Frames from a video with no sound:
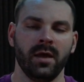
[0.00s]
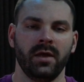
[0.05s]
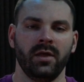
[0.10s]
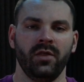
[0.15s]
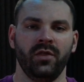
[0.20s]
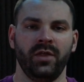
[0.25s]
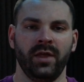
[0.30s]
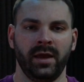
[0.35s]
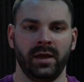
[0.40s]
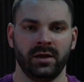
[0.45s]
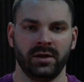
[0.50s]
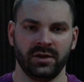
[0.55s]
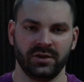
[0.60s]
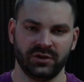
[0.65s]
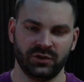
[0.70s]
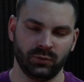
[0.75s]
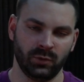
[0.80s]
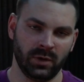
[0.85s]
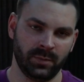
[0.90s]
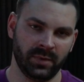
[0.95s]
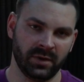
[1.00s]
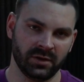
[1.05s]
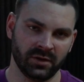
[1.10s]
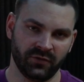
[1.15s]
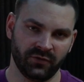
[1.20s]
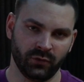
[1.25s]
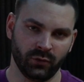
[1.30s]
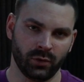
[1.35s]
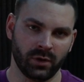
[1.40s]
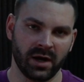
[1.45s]
than sweeping the
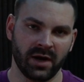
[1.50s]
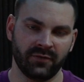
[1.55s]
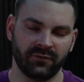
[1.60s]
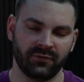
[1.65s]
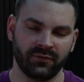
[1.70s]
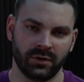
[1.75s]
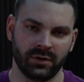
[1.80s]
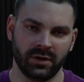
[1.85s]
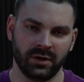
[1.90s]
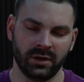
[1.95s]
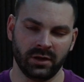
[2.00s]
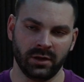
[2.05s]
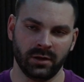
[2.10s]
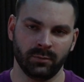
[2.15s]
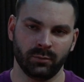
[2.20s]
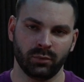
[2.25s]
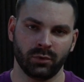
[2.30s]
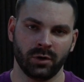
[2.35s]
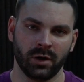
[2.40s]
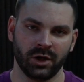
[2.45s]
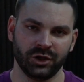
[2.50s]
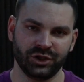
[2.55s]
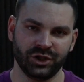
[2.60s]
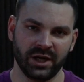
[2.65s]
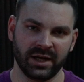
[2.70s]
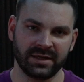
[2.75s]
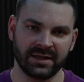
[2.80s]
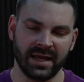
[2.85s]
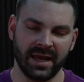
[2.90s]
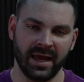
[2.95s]
floor after the
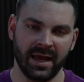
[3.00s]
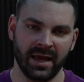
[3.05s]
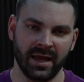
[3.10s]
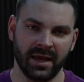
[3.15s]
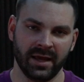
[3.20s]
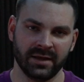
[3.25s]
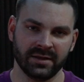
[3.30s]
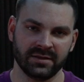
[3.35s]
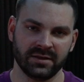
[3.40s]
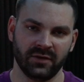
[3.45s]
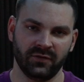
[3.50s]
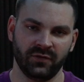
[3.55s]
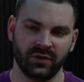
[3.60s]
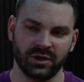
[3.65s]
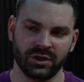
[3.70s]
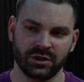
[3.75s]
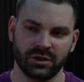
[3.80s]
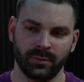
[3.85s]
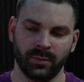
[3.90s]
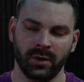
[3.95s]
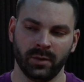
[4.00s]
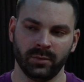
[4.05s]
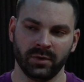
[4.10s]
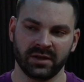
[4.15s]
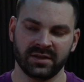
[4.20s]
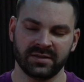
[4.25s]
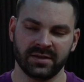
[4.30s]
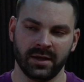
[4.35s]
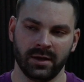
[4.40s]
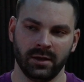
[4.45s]
project has finished the public
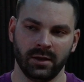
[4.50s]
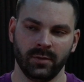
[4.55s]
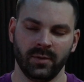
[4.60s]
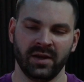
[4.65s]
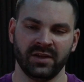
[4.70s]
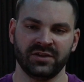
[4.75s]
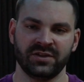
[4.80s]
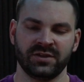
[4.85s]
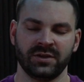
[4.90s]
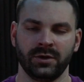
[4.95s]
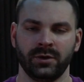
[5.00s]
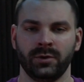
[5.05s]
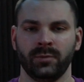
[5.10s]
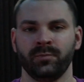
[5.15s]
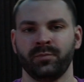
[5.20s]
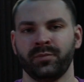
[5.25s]
sale. And so